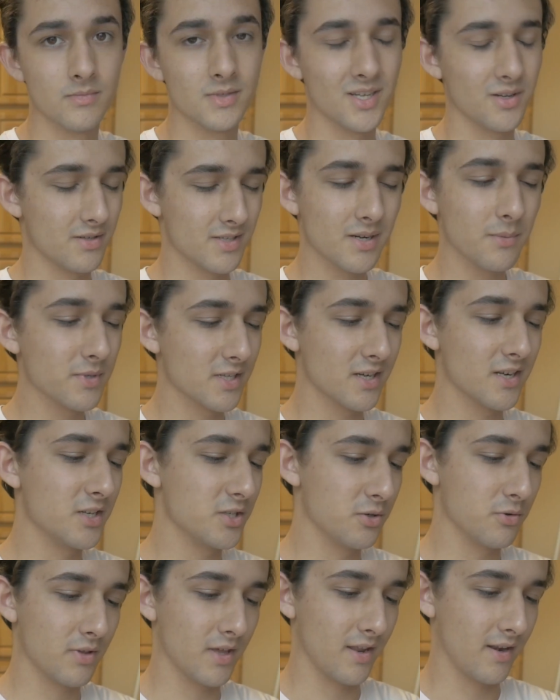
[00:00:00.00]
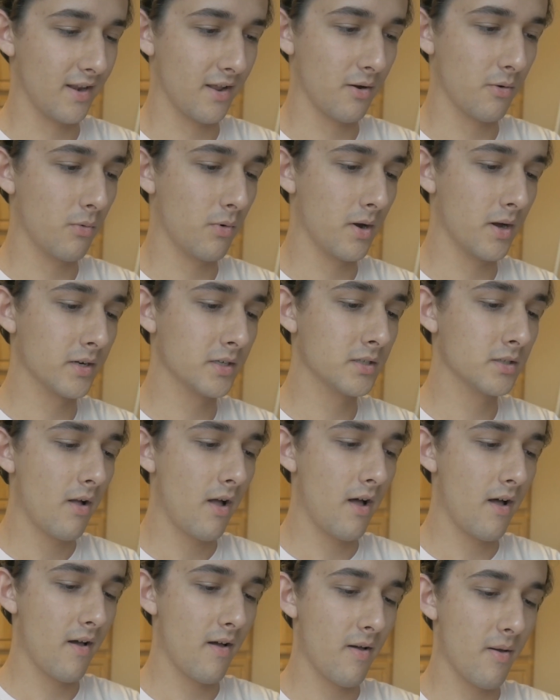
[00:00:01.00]
Someone's gonna do that now, watch.
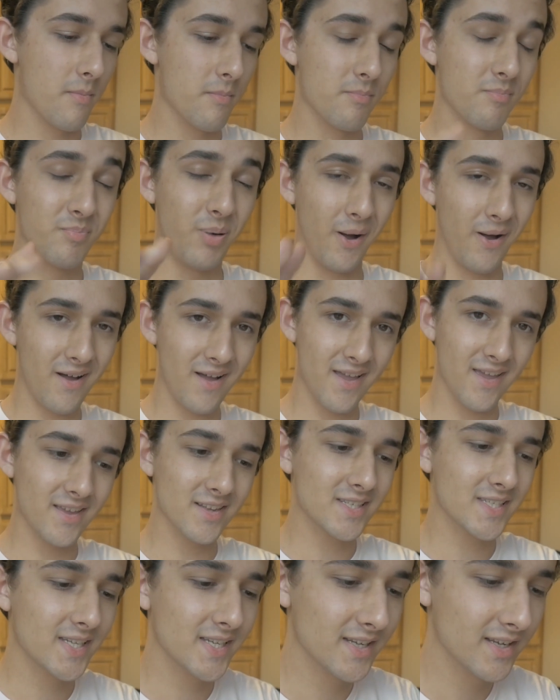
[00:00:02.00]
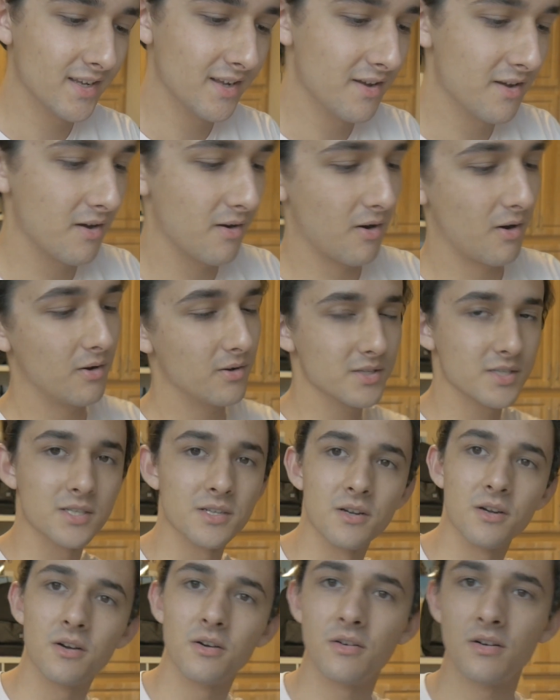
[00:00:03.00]
But
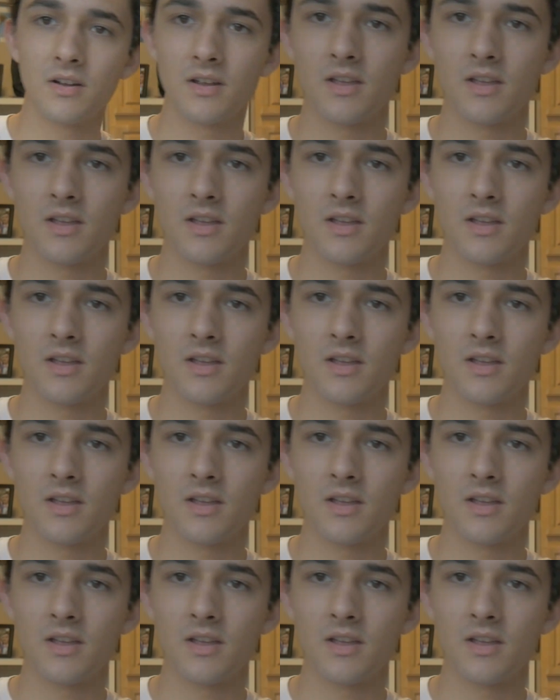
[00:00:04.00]
also,